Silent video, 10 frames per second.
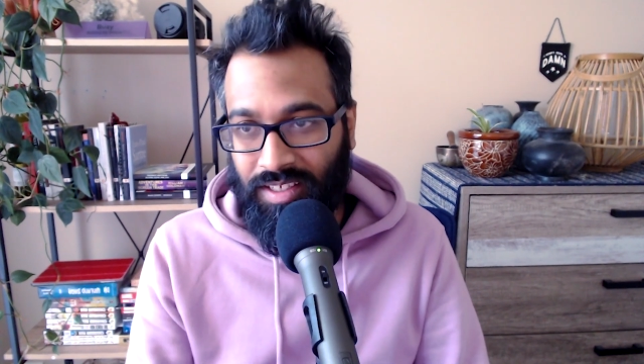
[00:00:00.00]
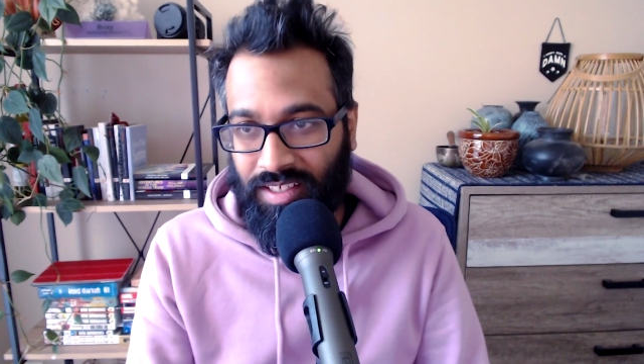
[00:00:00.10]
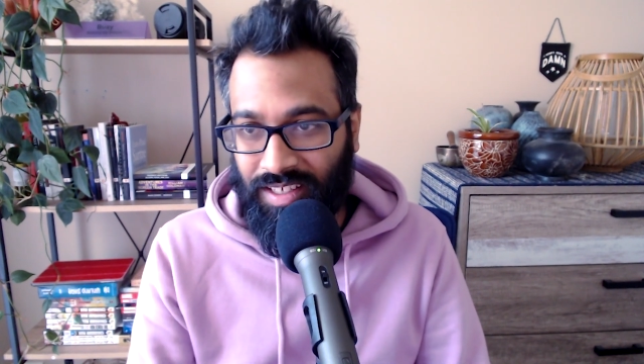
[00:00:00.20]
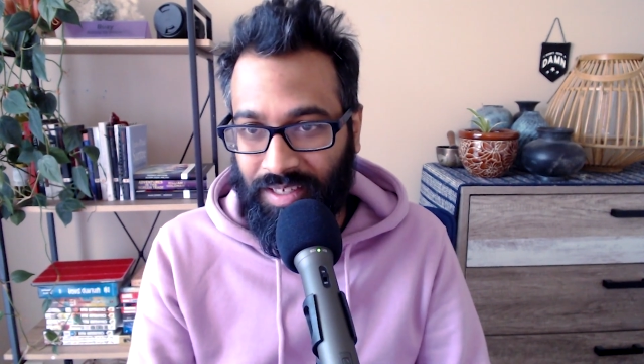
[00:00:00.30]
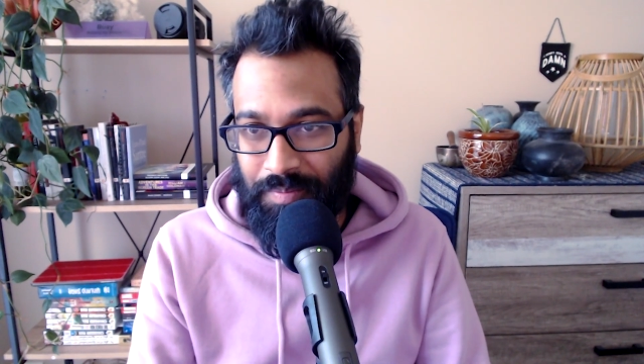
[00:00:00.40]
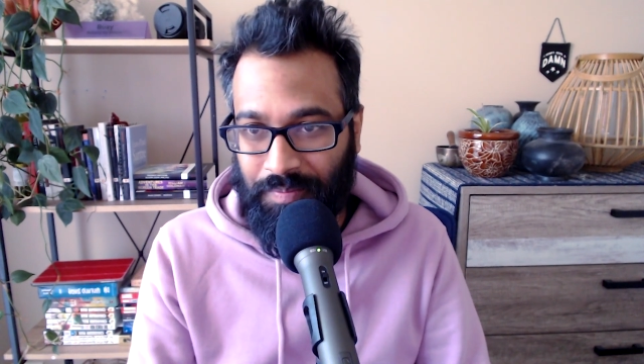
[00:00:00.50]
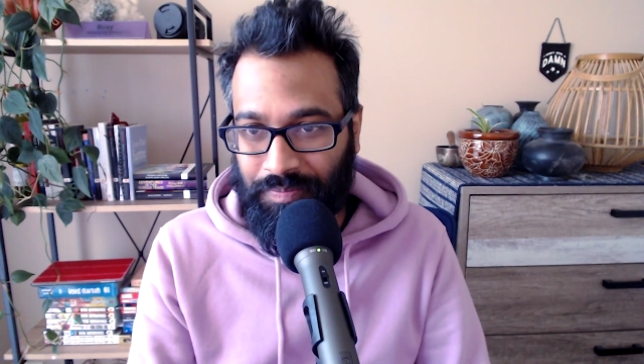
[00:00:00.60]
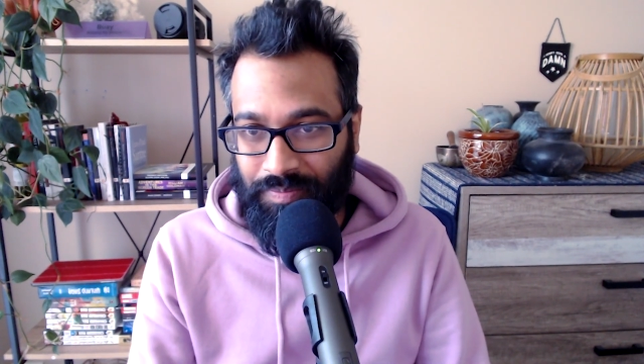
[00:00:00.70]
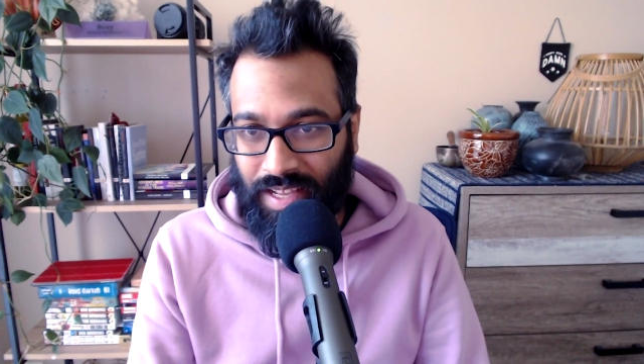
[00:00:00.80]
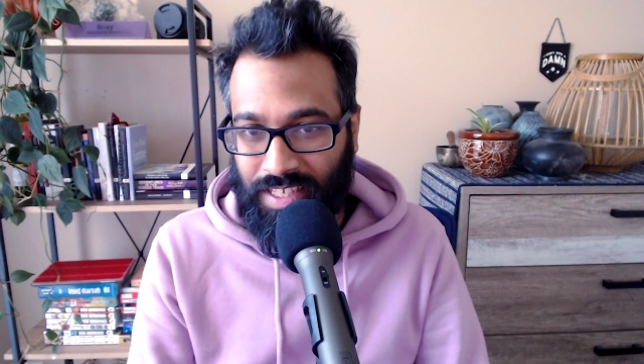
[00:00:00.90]
And
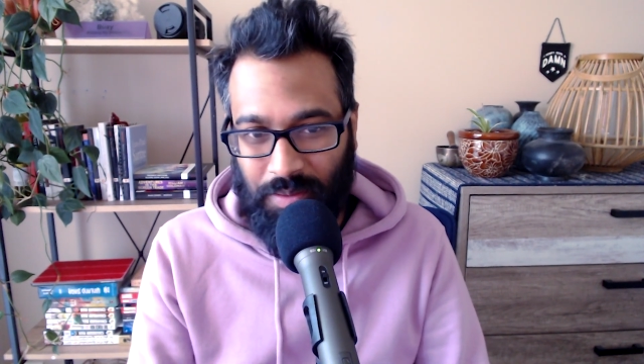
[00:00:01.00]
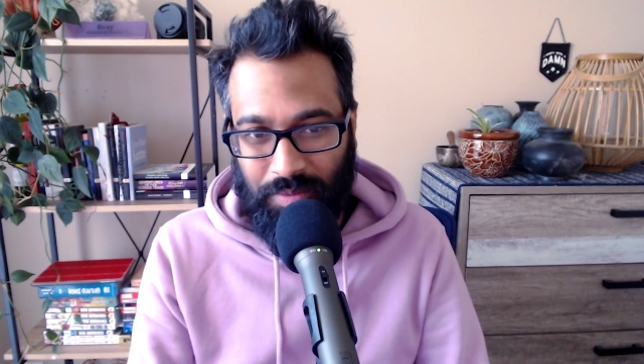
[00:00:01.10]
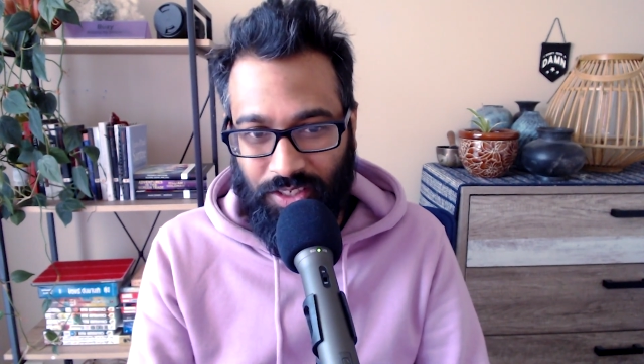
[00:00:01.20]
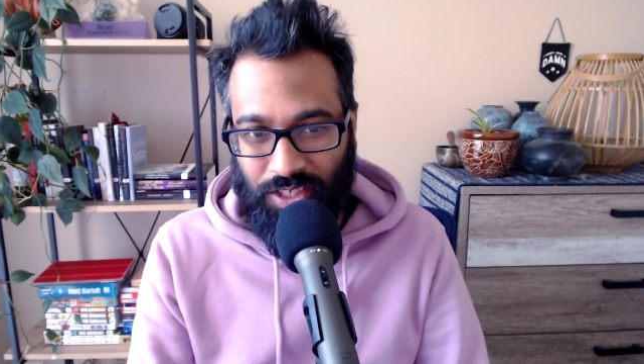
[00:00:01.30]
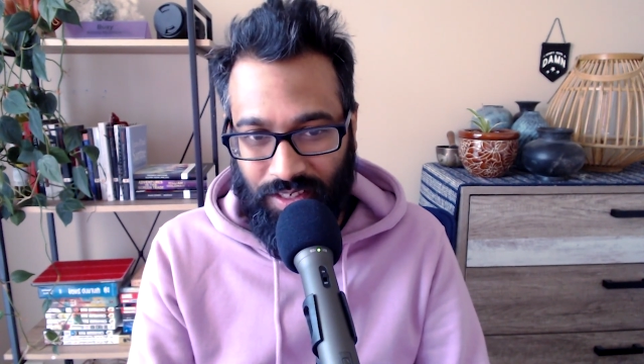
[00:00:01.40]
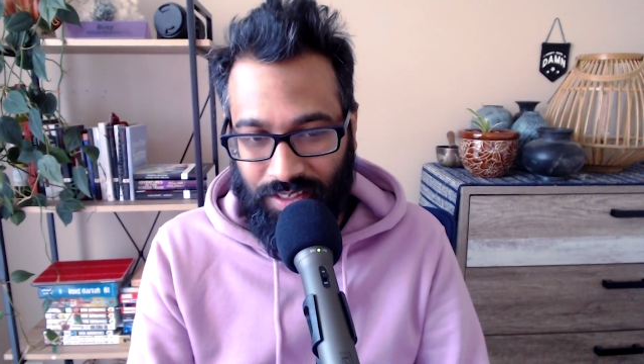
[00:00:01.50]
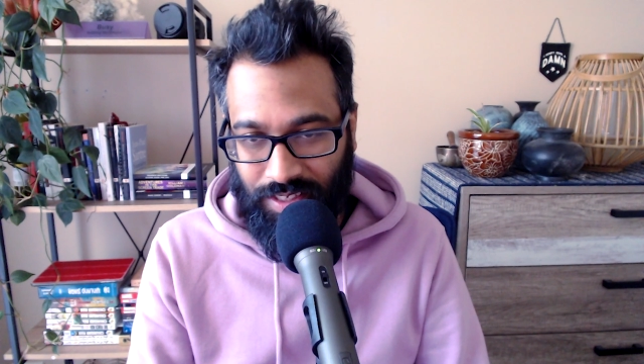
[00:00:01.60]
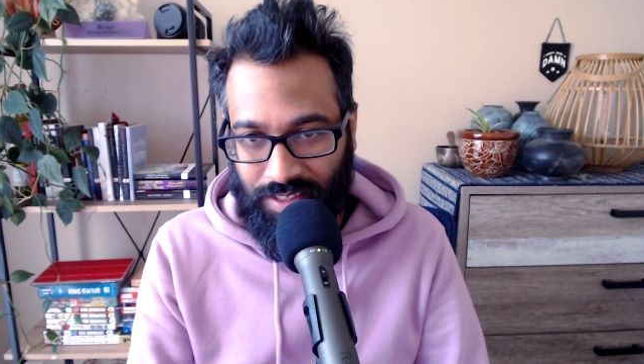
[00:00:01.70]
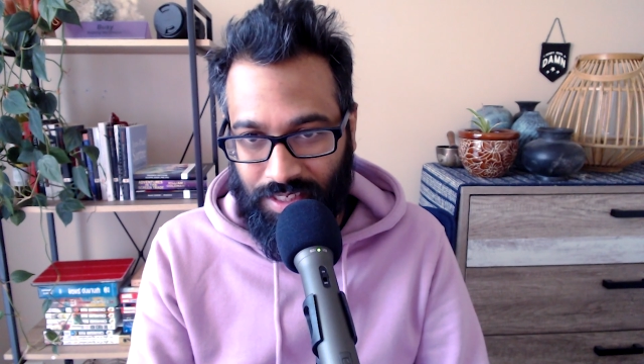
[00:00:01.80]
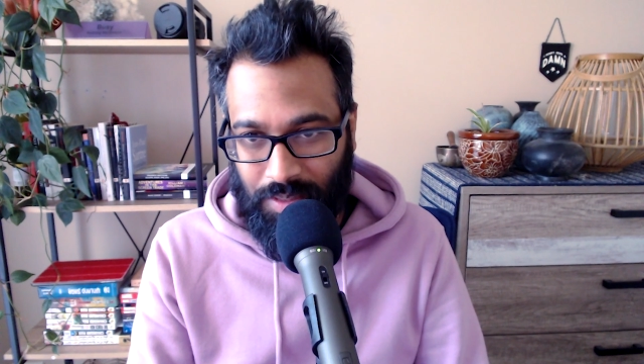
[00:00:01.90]
some of the
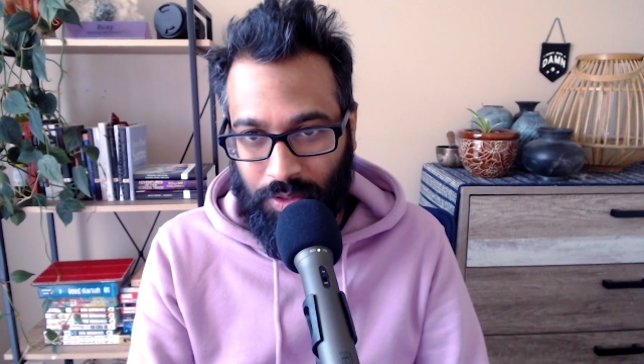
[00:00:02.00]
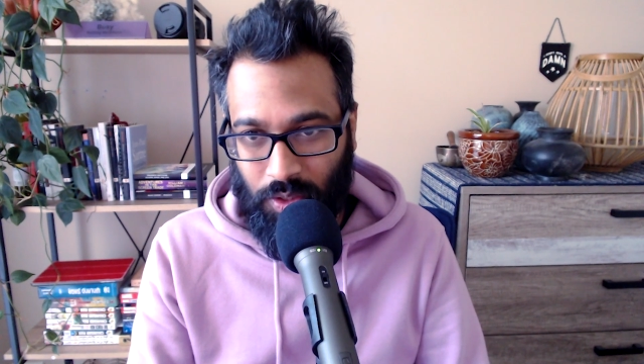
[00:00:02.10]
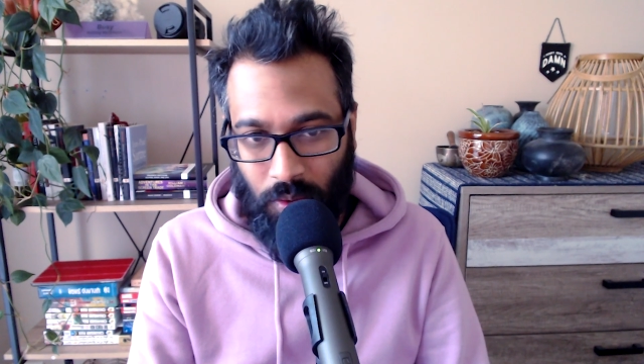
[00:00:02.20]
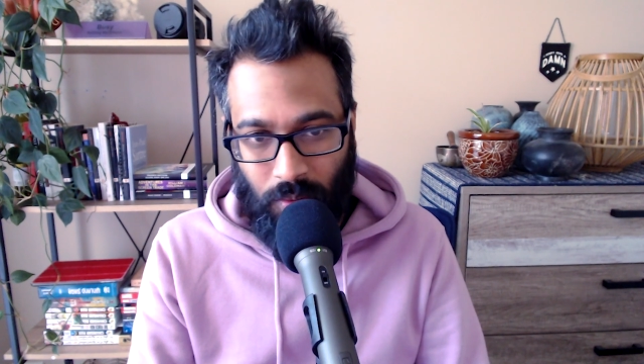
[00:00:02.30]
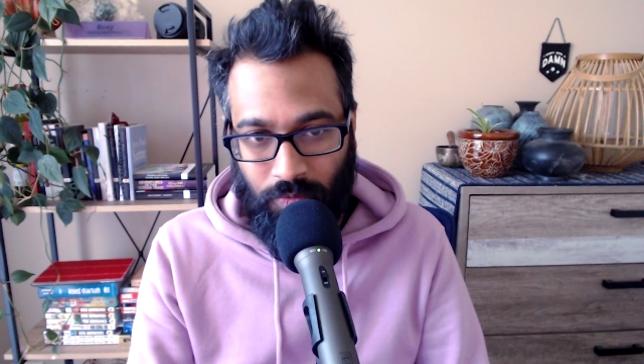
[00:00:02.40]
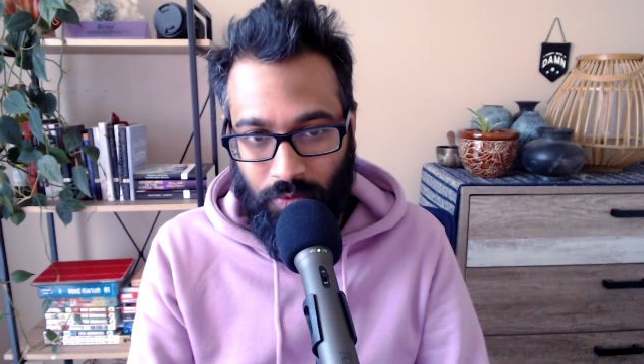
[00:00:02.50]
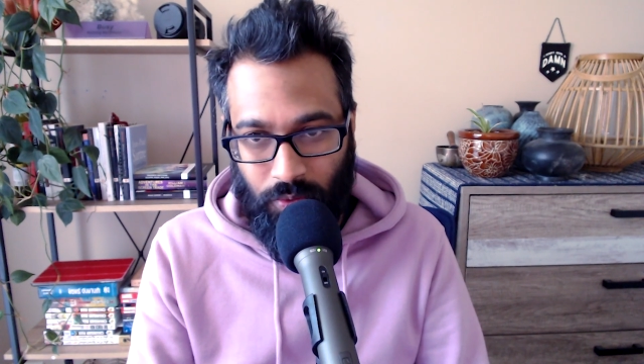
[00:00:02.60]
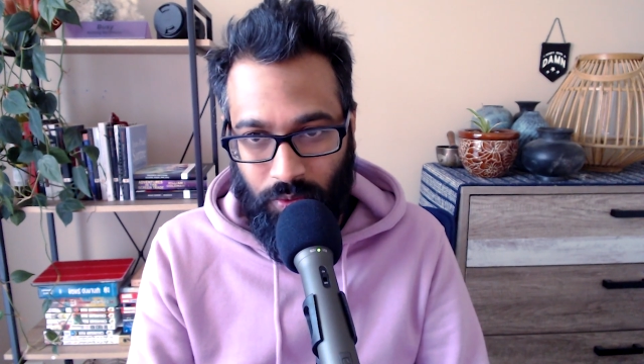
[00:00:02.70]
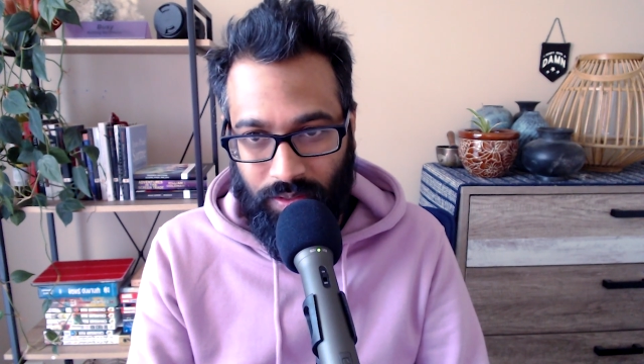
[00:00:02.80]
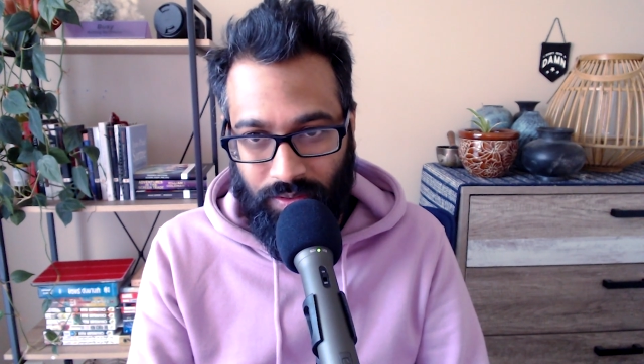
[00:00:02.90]
chutneys and some of the home food.